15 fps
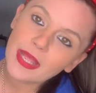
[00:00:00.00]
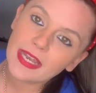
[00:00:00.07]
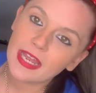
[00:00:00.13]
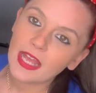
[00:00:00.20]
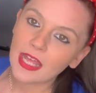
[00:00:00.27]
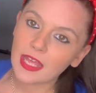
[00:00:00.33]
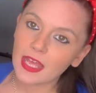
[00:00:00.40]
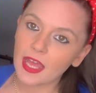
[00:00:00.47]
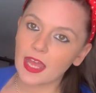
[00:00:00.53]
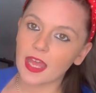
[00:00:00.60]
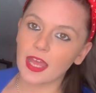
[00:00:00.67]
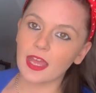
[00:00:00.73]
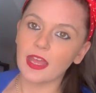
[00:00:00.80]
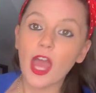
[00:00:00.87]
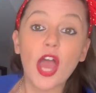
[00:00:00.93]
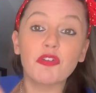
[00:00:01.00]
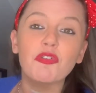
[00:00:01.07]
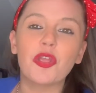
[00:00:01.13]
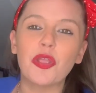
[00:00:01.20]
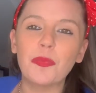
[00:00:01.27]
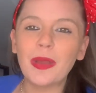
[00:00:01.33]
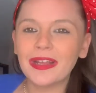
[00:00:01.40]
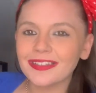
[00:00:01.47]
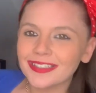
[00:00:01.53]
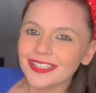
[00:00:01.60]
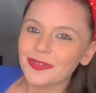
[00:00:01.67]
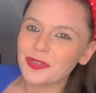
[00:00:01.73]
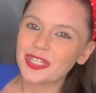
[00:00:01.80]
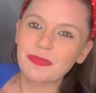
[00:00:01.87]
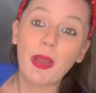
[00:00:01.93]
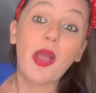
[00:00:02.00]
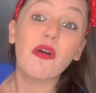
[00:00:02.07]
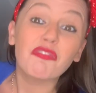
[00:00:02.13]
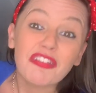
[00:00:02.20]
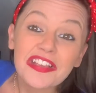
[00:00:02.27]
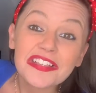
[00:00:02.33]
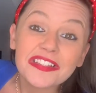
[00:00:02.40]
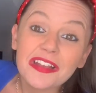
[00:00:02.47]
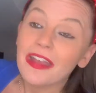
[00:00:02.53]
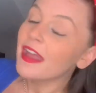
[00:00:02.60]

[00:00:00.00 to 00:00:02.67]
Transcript: in her room, which is my office.